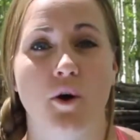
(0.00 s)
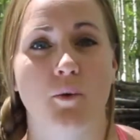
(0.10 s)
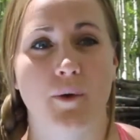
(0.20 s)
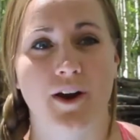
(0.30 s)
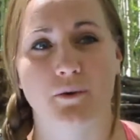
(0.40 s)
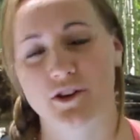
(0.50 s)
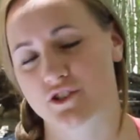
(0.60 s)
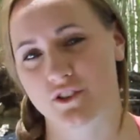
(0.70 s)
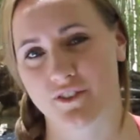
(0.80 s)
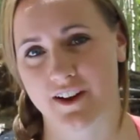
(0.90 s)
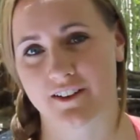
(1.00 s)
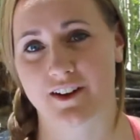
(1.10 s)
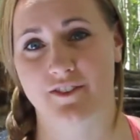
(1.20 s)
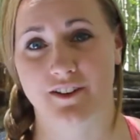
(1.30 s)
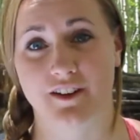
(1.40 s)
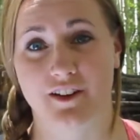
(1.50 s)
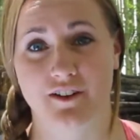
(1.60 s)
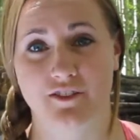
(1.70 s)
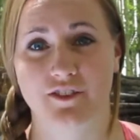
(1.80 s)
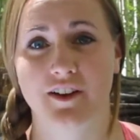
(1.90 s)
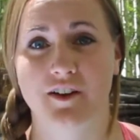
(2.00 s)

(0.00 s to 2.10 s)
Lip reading: where we should find a lot of our love,